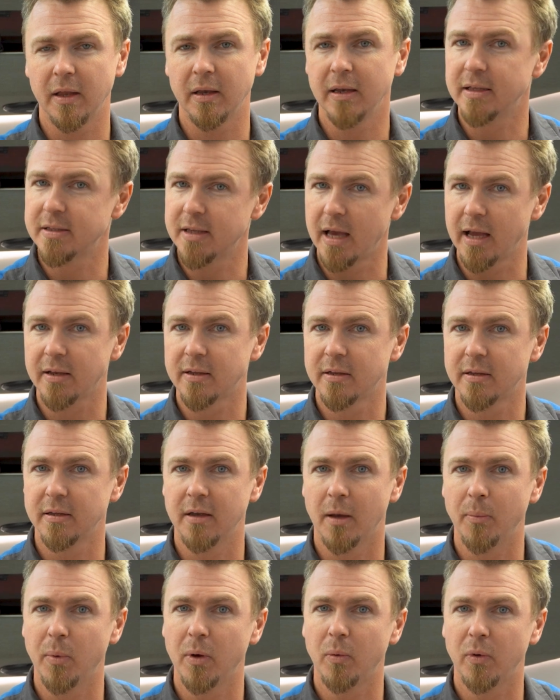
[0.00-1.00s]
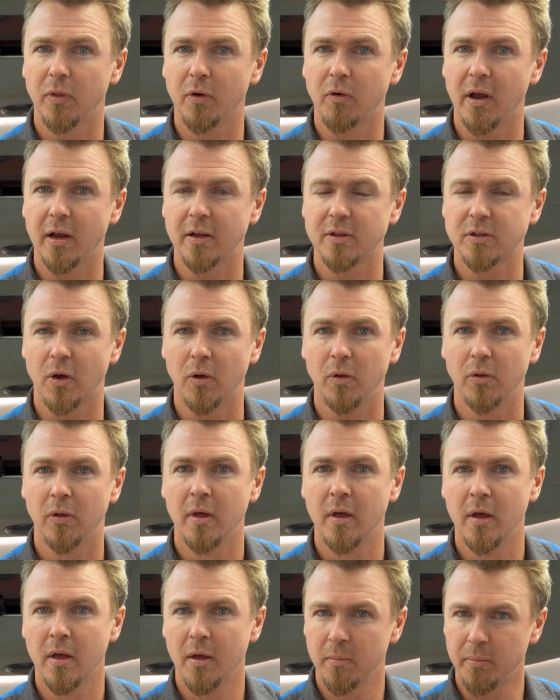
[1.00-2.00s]
exact number with a grain of salt,
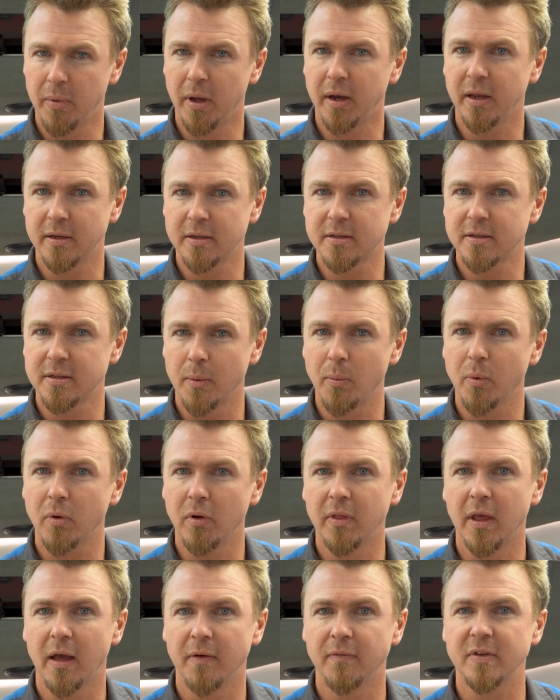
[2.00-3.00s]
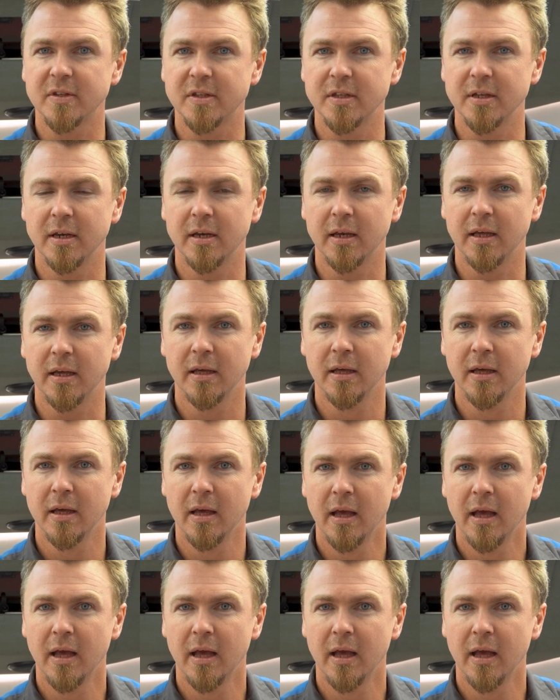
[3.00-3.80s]
but it's somewhere in that vicinity.